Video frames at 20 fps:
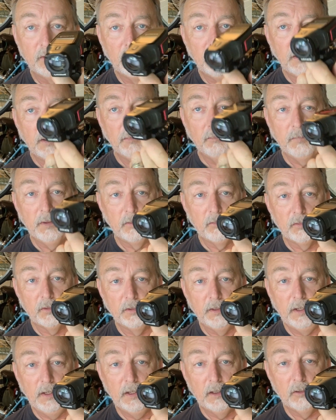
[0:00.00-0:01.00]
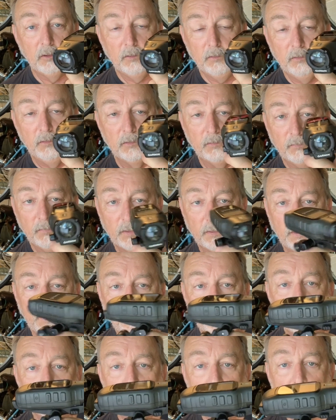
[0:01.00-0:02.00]
mounts on the on the
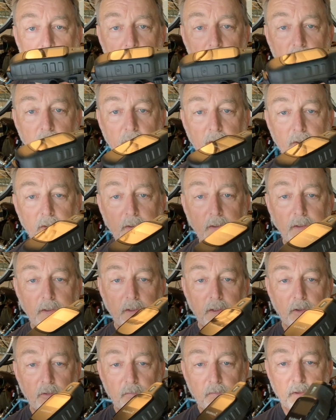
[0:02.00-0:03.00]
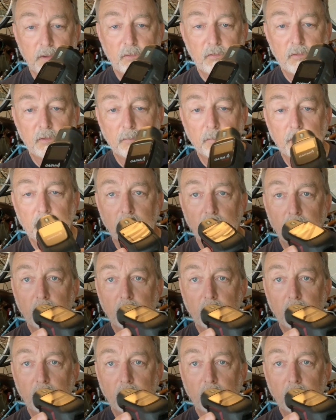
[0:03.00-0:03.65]
handlebars, has a very simple